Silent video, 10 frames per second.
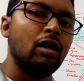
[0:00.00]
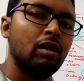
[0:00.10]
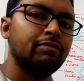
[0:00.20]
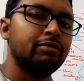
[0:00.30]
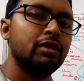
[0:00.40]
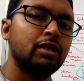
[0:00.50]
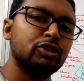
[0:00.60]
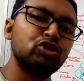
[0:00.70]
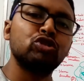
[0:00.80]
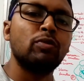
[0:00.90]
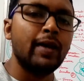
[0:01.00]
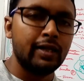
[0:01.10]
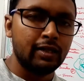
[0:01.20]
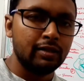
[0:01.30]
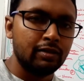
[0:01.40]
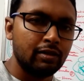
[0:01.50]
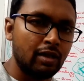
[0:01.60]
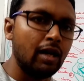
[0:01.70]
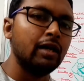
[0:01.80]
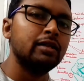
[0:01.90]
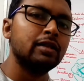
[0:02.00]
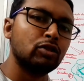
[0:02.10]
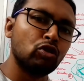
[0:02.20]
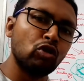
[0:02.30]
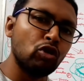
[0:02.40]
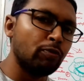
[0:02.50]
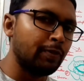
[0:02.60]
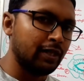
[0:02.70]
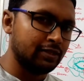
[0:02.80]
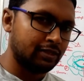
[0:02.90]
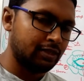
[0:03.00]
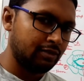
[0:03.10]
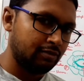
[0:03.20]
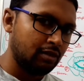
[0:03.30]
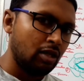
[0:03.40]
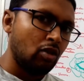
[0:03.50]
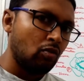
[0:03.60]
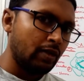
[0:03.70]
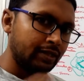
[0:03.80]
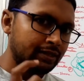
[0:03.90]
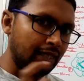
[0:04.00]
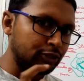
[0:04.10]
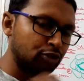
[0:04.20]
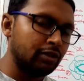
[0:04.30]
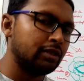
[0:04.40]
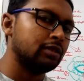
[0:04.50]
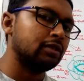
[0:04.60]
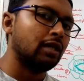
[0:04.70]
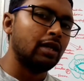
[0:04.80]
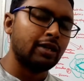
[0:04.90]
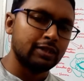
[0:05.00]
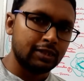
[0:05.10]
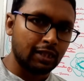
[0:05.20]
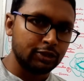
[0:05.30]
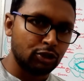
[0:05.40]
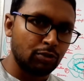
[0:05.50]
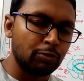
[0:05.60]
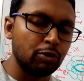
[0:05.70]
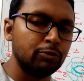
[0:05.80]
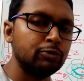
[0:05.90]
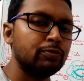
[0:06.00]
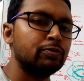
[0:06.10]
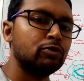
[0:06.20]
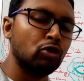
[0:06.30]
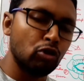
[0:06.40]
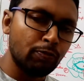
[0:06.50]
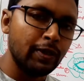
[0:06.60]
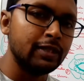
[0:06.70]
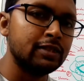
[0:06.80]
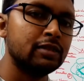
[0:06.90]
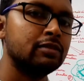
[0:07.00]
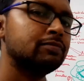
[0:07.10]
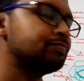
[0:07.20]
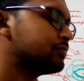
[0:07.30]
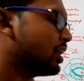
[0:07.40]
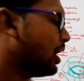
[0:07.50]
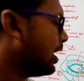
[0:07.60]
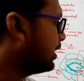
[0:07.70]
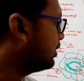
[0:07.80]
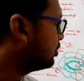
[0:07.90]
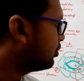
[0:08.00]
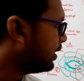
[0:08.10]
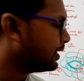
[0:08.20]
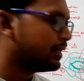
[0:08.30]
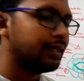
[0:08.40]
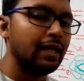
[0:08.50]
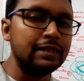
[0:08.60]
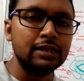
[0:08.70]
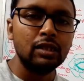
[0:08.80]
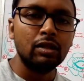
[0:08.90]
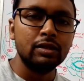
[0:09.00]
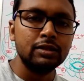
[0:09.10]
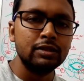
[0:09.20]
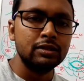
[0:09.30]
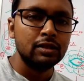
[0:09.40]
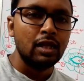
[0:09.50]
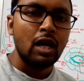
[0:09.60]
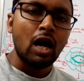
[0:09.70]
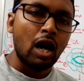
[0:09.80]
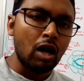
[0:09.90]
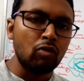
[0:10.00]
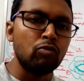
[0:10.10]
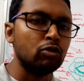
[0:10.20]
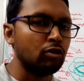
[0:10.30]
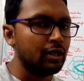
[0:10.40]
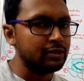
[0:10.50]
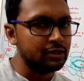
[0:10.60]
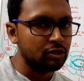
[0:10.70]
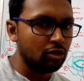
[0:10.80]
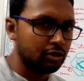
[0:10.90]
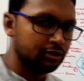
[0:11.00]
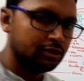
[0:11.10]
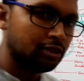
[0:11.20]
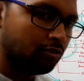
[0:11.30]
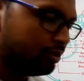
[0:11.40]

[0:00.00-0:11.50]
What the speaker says: of stomata and the chloroplast, what is actually the ultrastructure of chloroplast, and where the reaction occurs, how photolysis occurs. Now